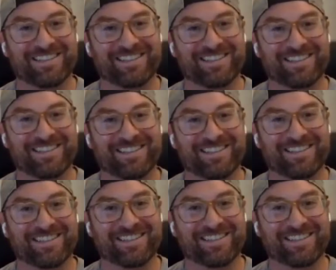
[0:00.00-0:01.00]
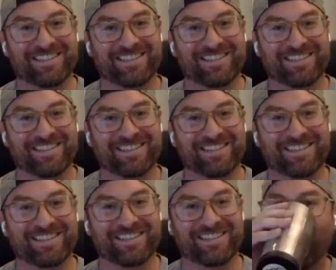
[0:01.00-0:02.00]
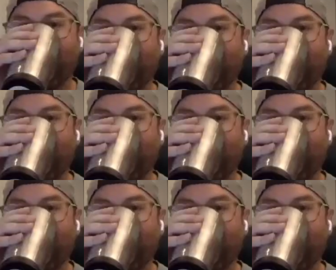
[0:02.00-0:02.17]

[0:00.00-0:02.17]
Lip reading: (not speaking)